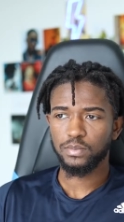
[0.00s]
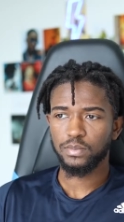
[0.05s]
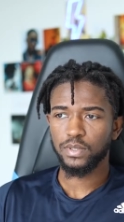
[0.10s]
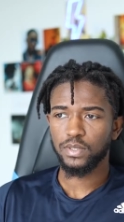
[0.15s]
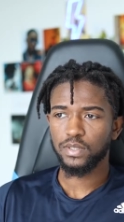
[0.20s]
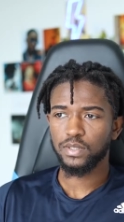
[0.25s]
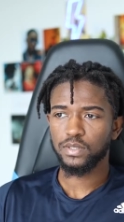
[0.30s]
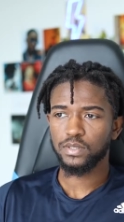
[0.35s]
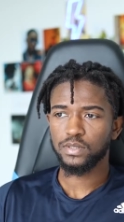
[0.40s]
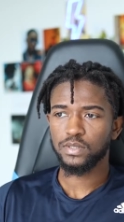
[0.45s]

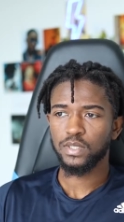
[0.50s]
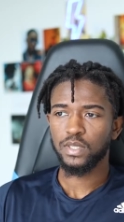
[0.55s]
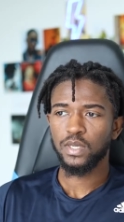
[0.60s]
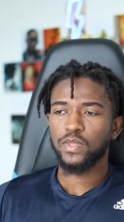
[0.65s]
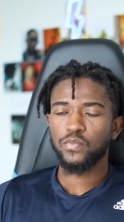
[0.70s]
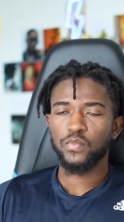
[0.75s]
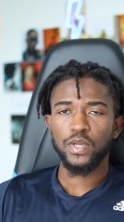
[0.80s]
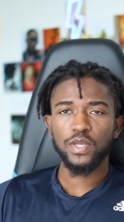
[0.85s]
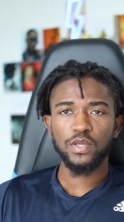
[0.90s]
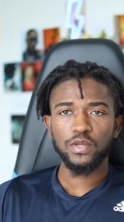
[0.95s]
because
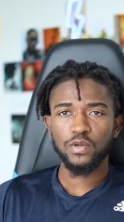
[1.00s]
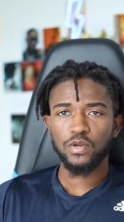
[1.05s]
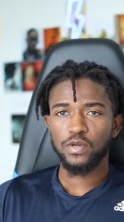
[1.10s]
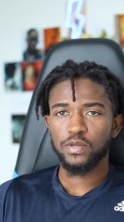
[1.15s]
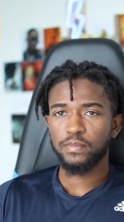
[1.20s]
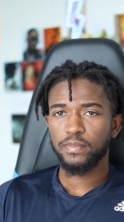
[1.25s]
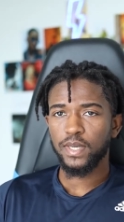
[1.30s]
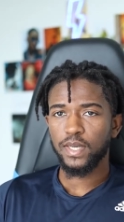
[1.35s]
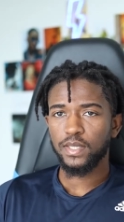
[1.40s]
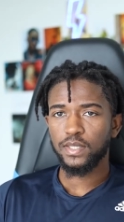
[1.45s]
when you
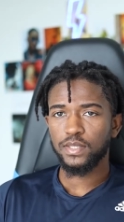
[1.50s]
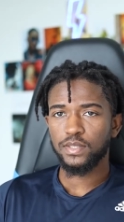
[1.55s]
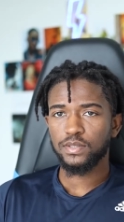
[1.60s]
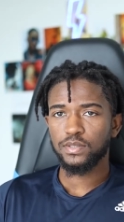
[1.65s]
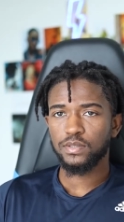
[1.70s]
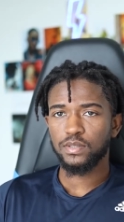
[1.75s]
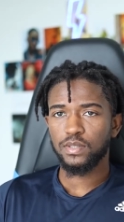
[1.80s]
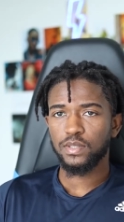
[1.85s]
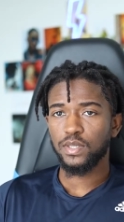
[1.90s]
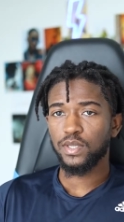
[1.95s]
combine
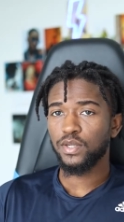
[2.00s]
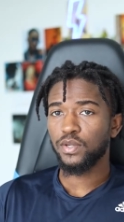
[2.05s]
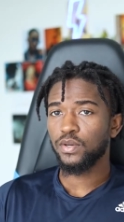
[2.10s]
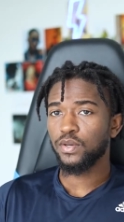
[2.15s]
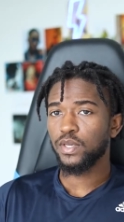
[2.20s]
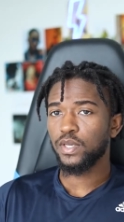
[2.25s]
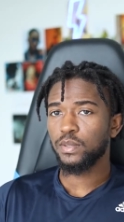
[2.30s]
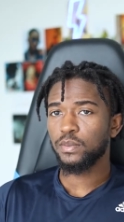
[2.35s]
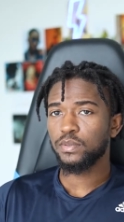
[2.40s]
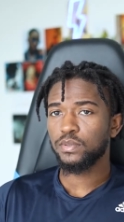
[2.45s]
these three,
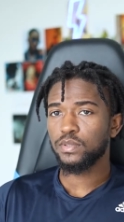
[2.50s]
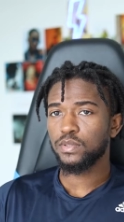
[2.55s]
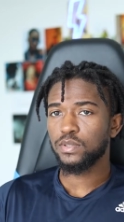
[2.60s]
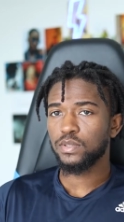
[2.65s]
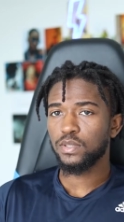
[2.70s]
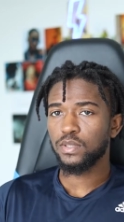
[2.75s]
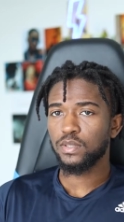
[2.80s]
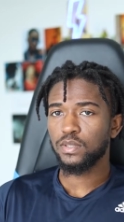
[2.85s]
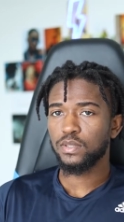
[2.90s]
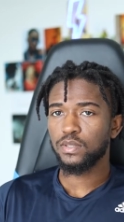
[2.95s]
you're able to
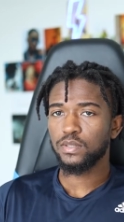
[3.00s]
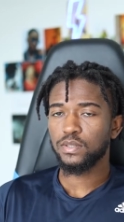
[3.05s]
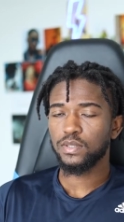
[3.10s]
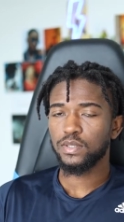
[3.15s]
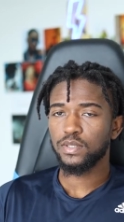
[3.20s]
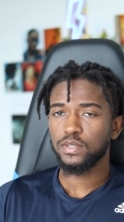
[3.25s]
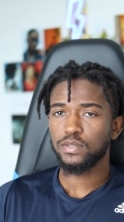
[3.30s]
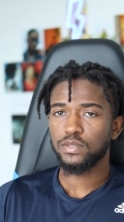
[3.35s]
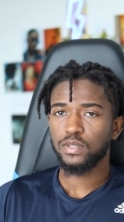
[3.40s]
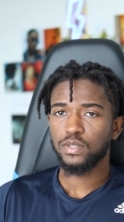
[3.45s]
tell
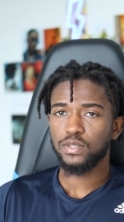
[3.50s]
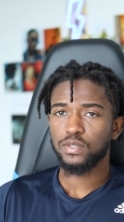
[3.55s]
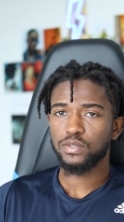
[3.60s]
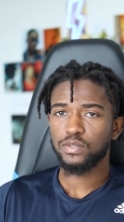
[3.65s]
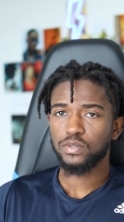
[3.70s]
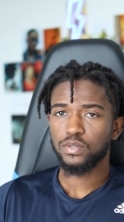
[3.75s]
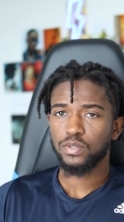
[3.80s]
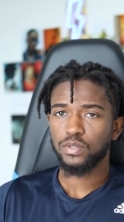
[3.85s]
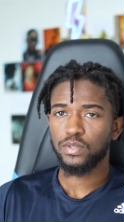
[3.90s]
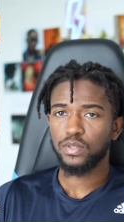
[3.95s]
a solid
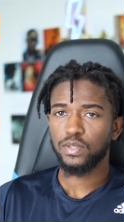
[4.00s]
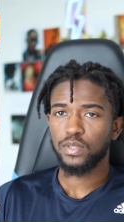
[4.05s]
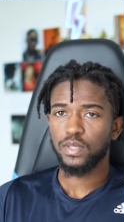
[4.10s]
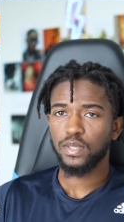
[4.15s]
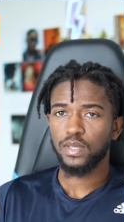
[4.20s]
story,